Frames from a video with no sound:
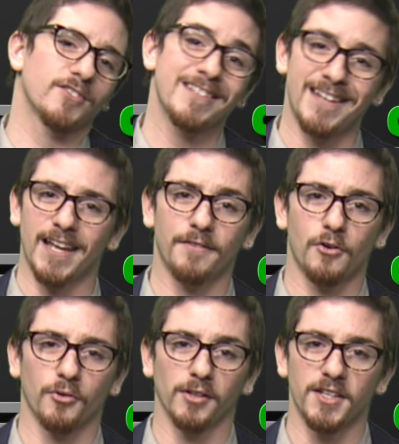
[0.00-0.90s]
there's a negative
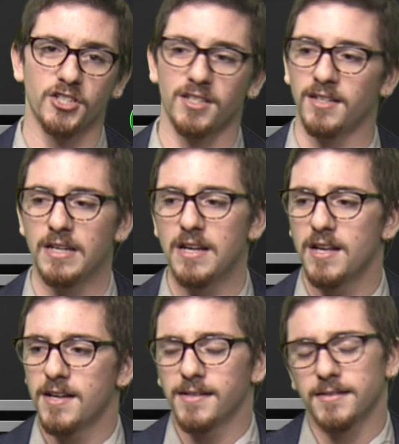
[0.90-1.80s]
correlation, and
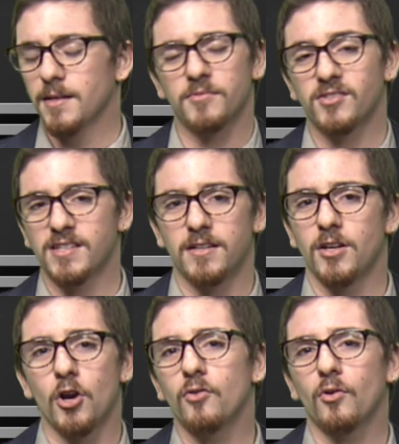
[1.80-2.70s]
some see
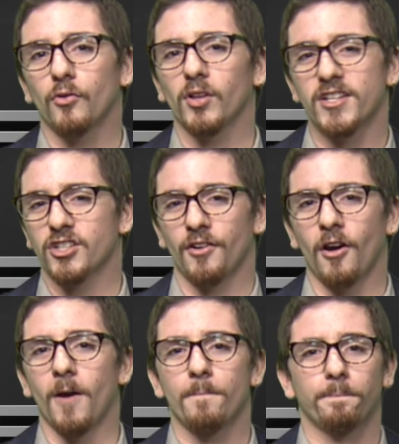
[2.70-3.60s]
no correlation at
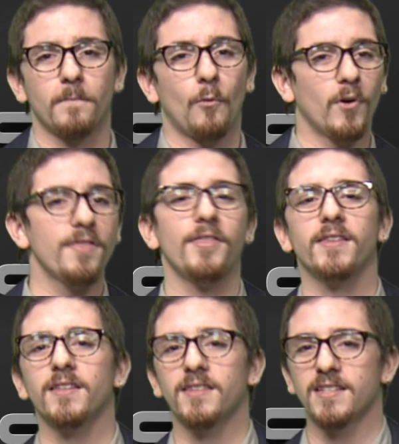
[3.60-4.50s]
all. But one
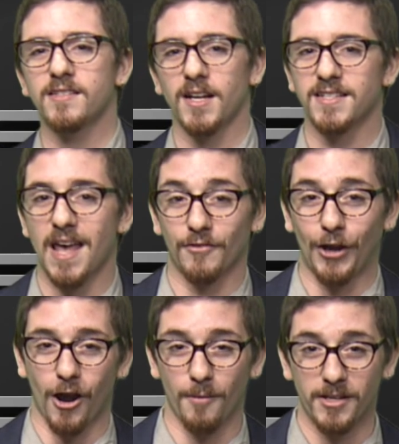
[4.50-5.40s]
thing that these studies have in
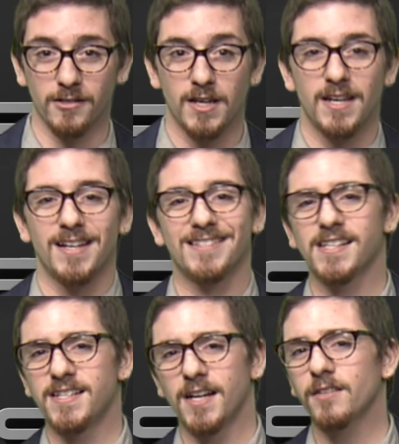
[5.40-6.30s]
common is
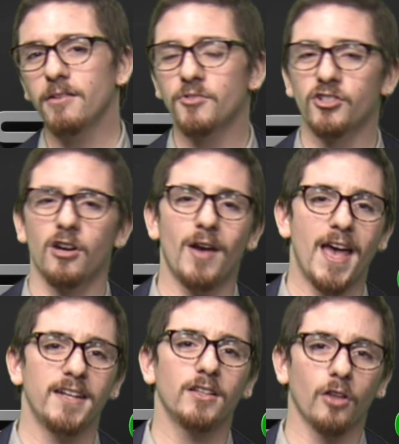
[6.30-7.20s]
that none of them show
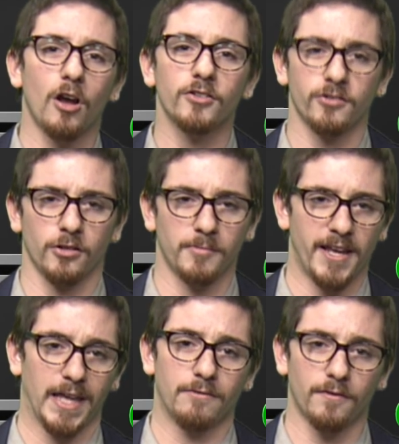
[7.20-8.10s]
any long-term
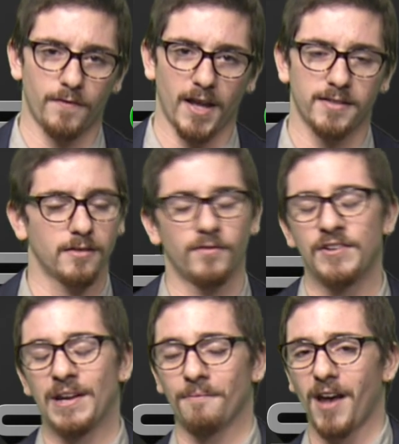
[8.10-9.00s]
negative effects of
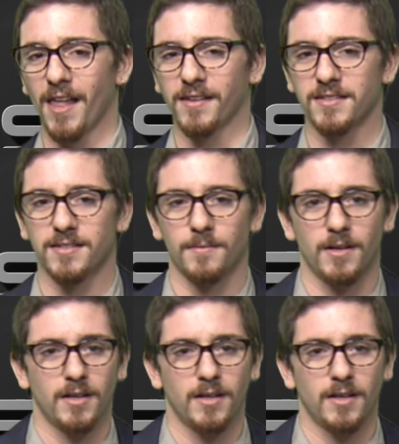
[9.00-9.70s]
video game violence.